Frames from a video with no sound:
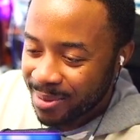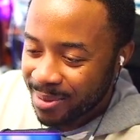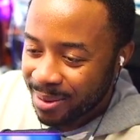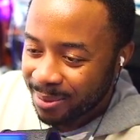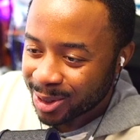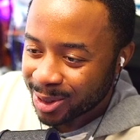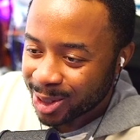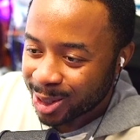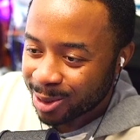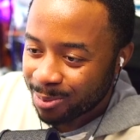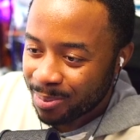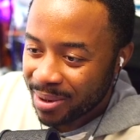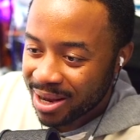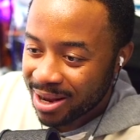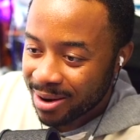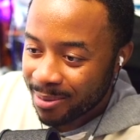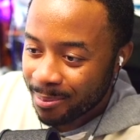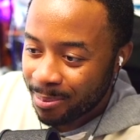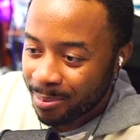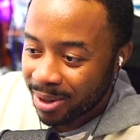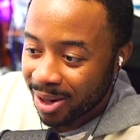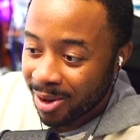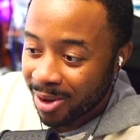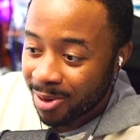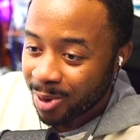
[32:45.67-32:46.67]
just being
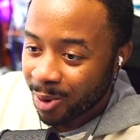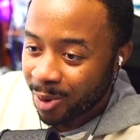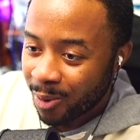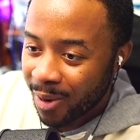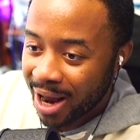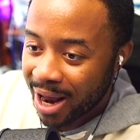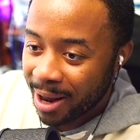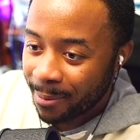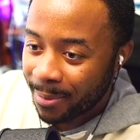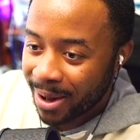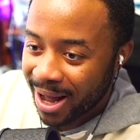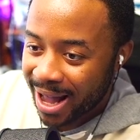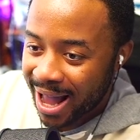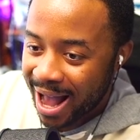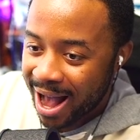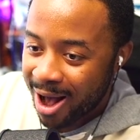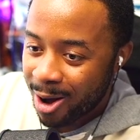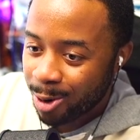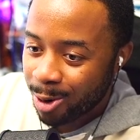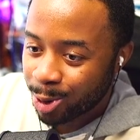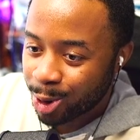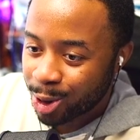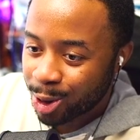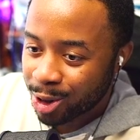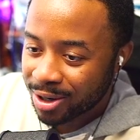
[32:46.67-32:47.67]
blown away by
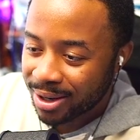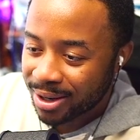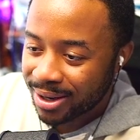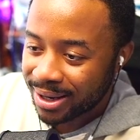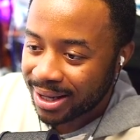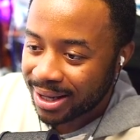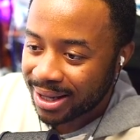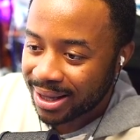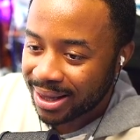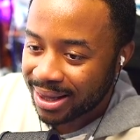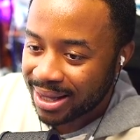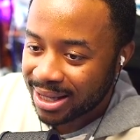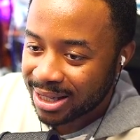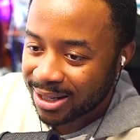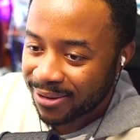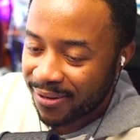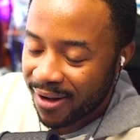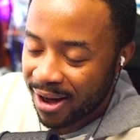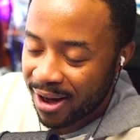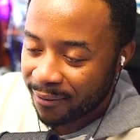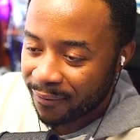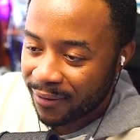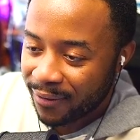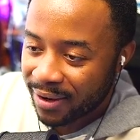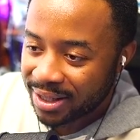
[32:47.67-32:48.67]
how good these
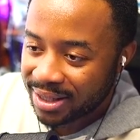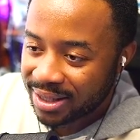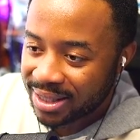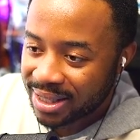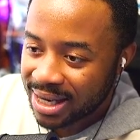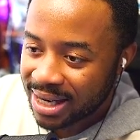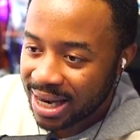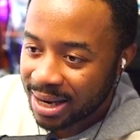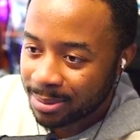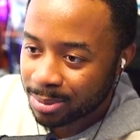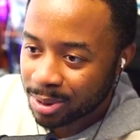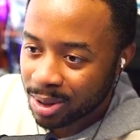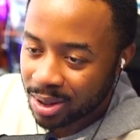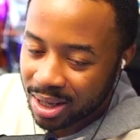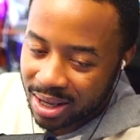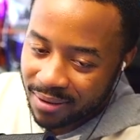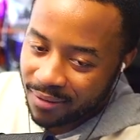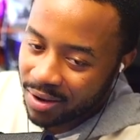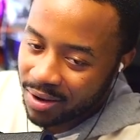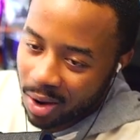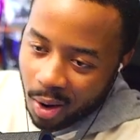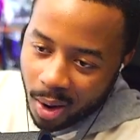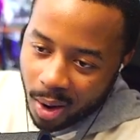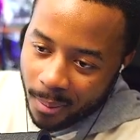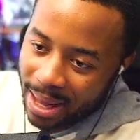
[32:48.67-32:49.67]
Final Fantasy games look.
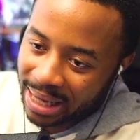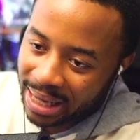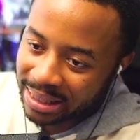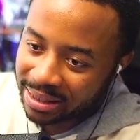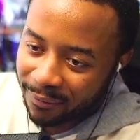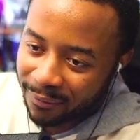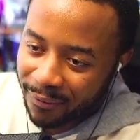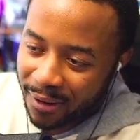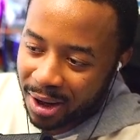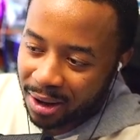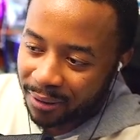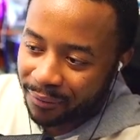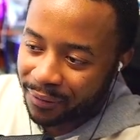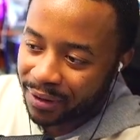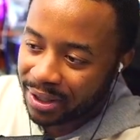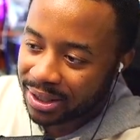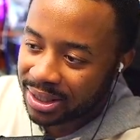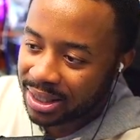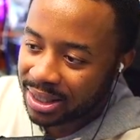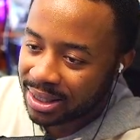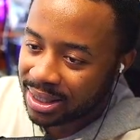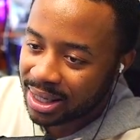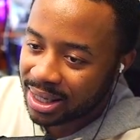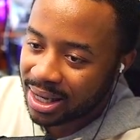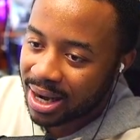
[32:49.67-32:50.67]
Even going back to Final
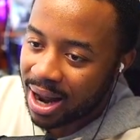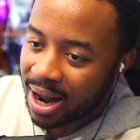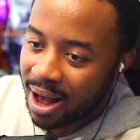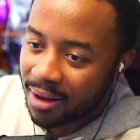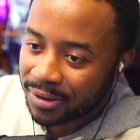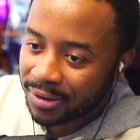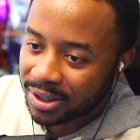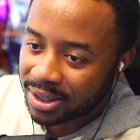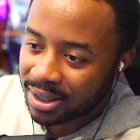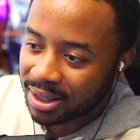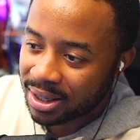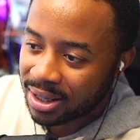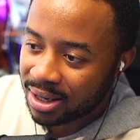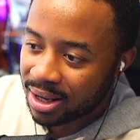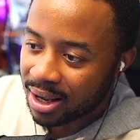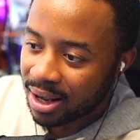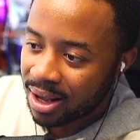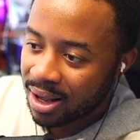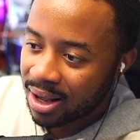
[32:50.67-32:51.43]
Fantasy X, obviously,